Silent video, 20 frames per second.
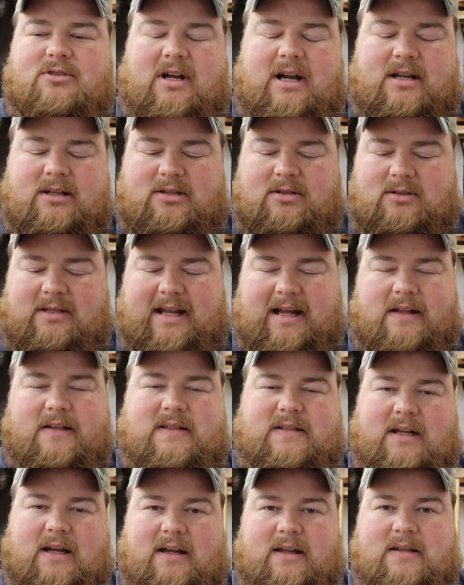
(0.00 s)
trying to
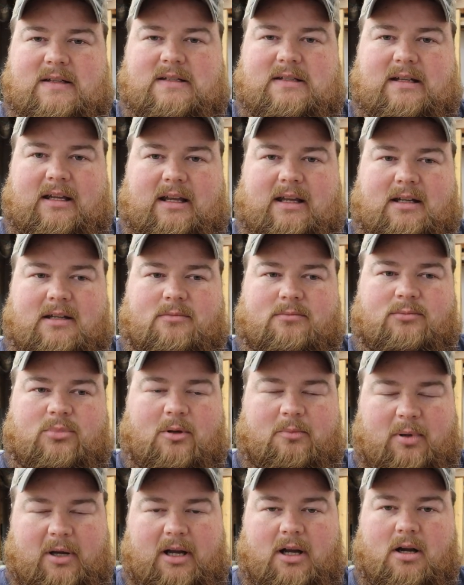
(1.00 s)
downsize and
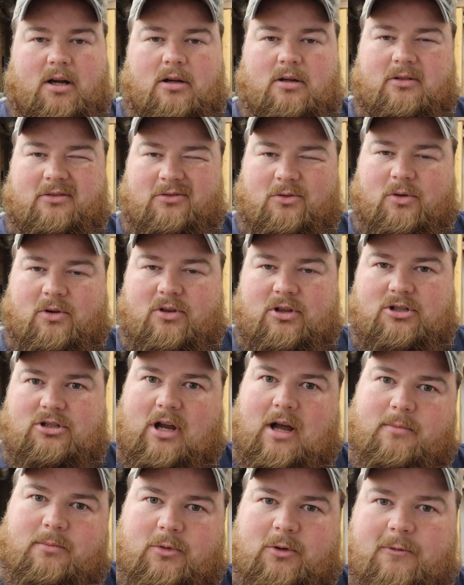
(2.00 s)
prepare for the
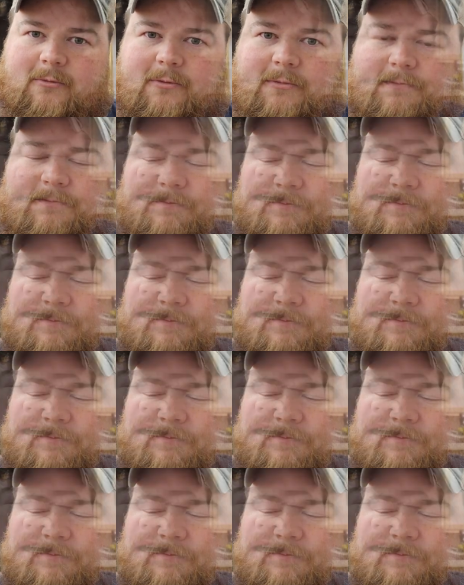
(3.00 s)
shop move.